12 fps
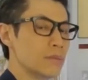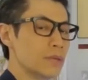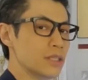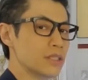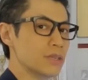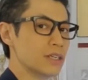
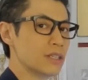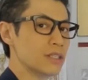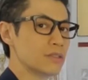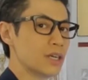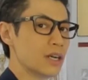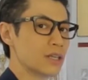my stomach
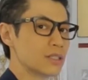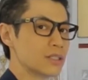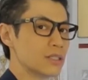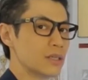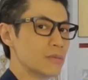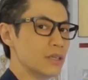contracts,
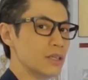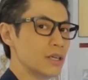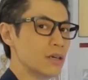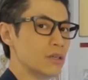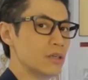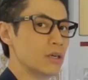breathe
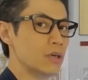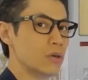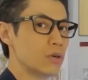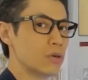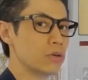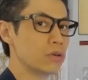out,
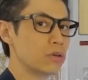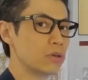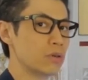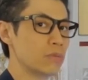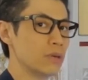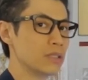
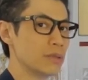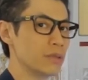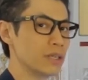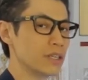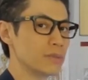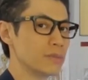my
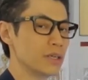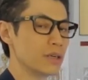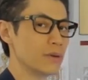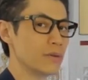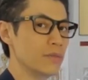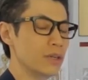stomach gets bigger.